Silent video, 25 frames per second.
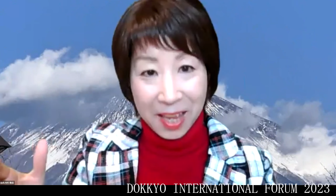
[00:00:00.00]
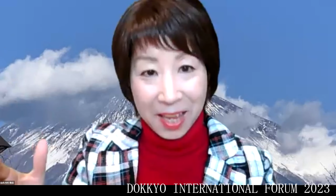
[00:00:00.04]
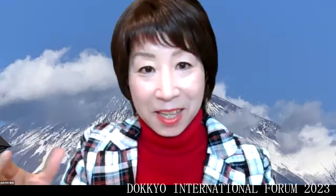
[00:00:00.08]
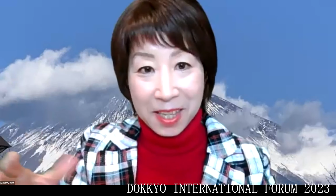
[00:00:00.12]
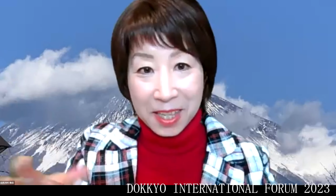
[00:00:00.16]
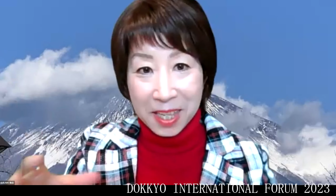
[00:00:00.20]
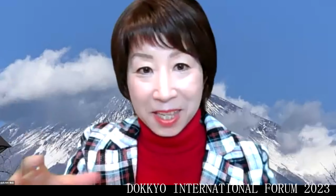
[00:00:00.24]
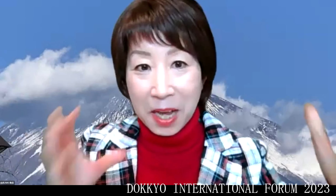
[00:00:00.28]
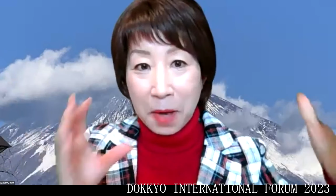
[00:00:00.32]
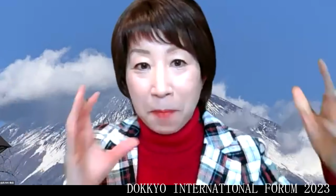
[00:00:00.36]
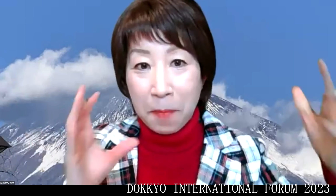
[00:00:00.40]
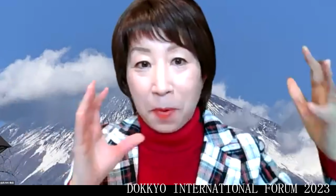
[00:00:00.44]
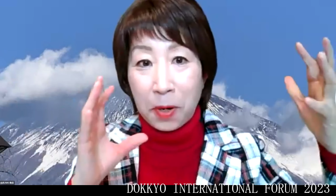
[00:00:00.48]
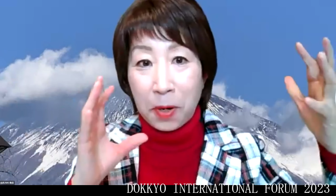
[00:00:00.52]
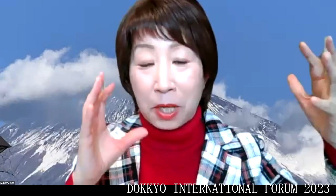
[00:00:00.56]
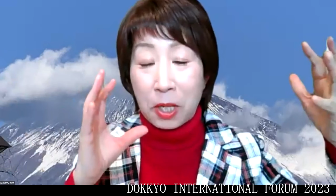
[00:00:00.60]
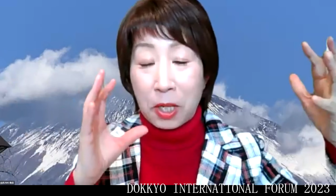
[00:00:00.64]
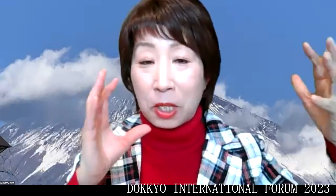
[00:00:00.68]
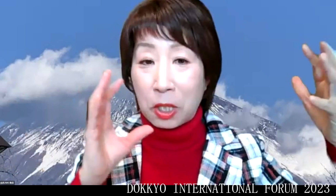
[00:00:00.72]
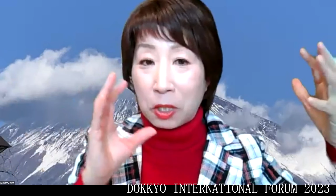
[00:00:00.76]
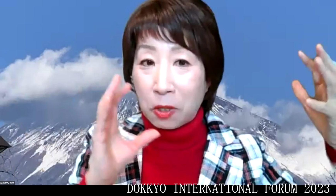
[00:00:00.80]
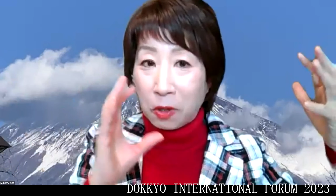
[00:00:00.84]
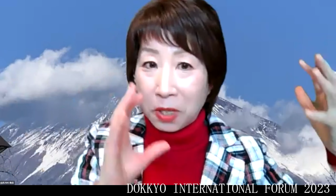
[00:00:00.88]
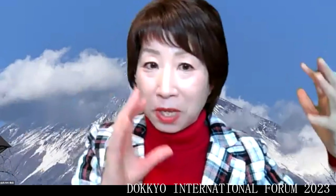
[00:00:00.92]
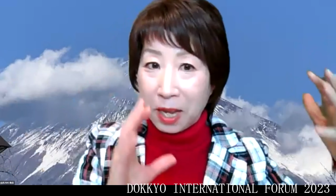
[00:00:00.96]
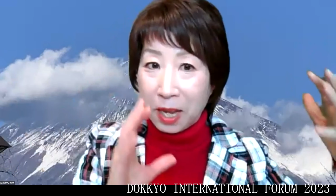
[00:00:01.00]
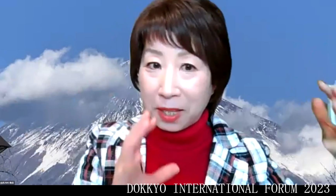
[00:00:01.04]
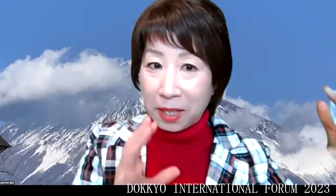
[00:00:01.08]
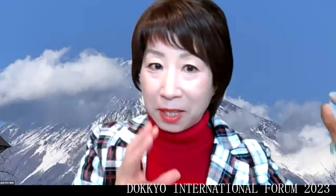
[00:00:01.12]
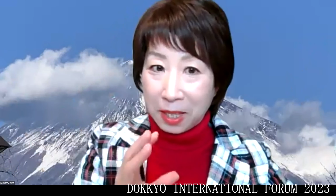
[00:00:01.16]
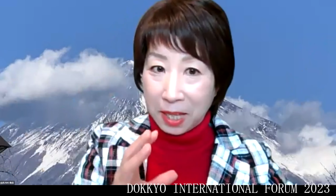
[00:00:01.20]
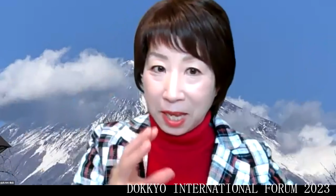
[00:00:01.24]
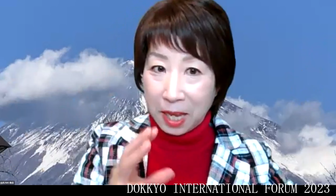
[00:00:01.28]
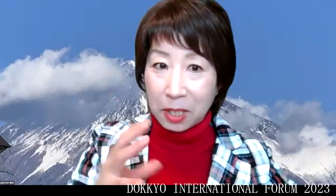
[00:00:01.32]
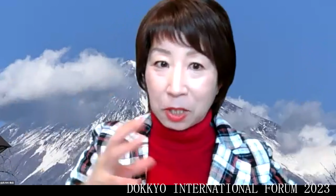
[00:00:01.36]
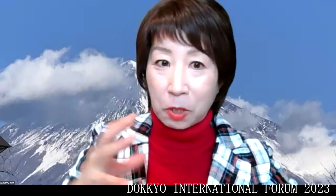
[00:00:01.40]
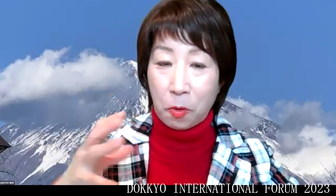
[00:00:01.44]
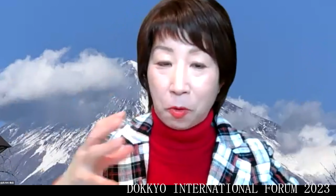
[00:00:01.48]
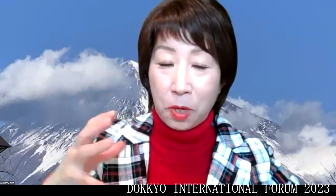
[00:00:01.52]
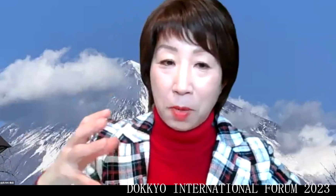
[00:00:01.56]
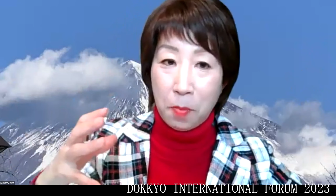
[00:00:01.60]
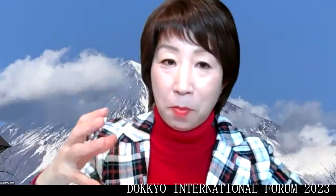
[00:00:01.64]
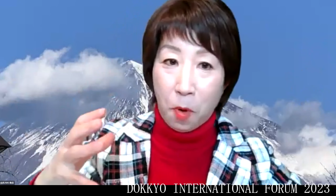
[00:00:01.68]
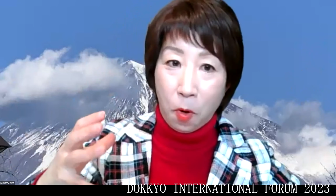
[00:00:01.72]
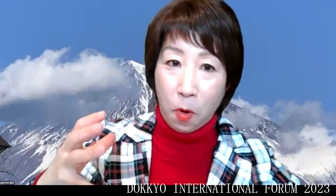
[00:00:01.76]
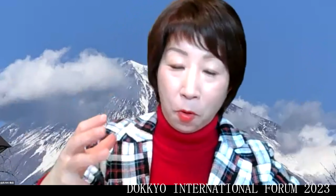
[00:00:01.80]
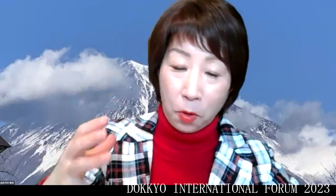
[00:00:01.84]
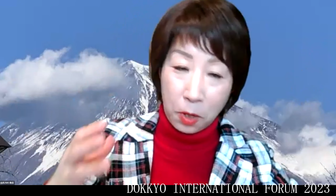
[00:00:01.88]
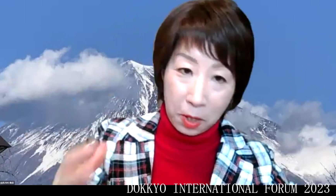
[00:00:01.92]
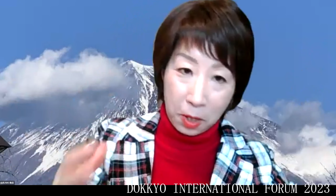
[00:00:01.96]
But Singapore is
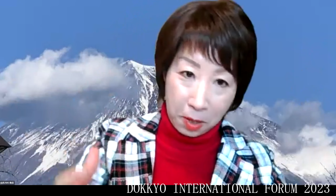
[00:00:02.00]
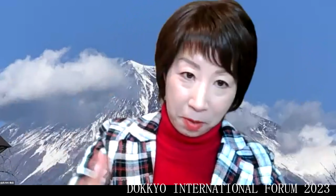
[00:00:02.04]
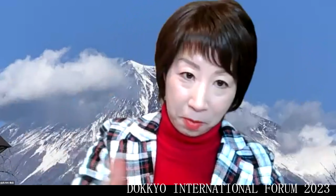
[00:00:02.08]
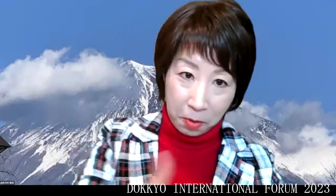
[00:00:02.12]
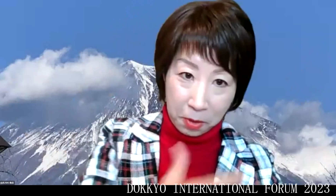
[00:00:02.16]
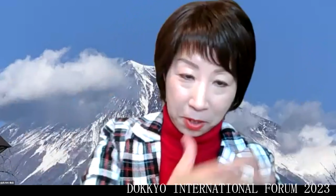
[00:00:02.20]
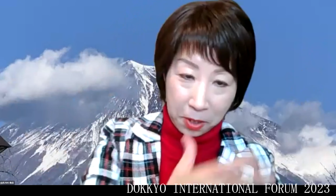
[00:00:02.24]
collaborating,